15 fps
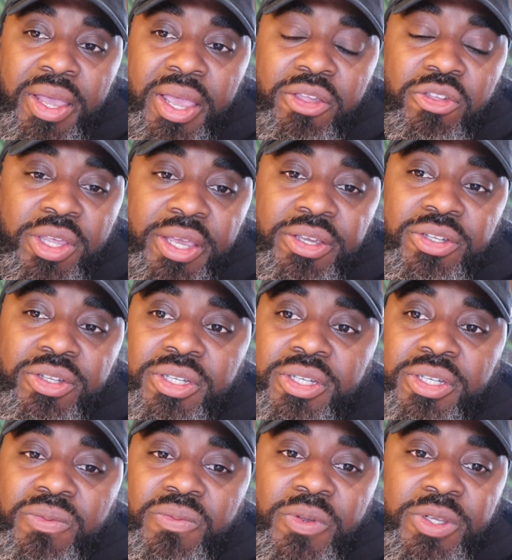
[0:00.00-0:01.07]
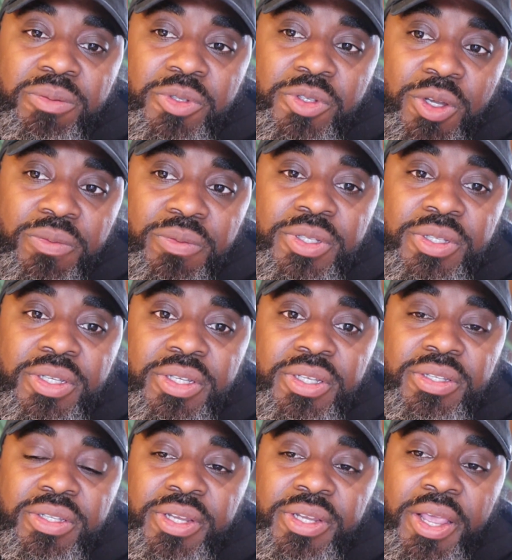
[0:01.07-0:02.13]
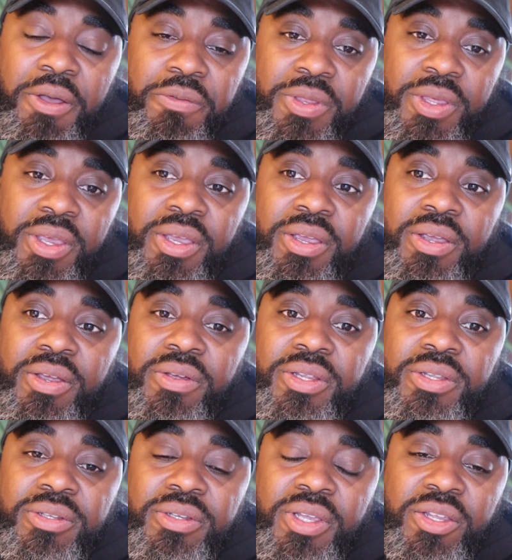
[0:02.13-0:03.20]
education and victim services and healthcare and,